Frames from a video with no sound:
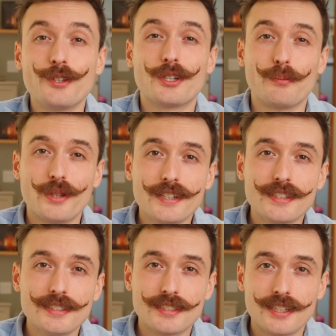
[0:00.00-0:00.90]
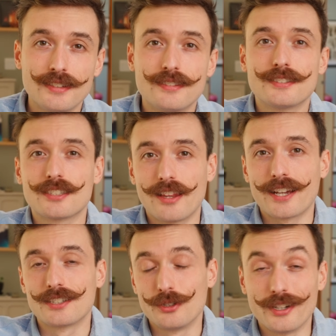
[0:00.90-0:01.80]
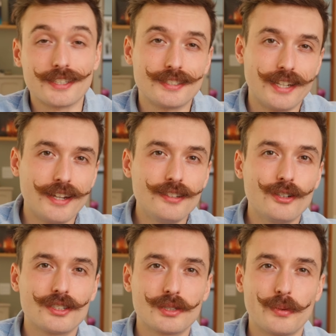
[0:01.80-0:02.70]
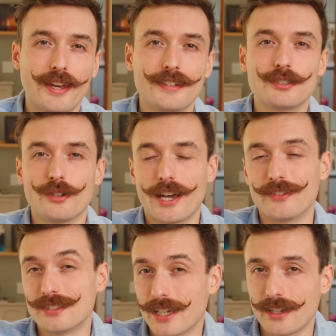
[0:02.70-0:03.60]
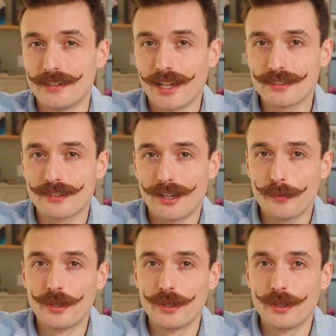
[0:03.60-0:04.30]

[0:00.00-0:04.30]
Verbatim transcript: you can plug this in, select to extend your display so you have a second desktop,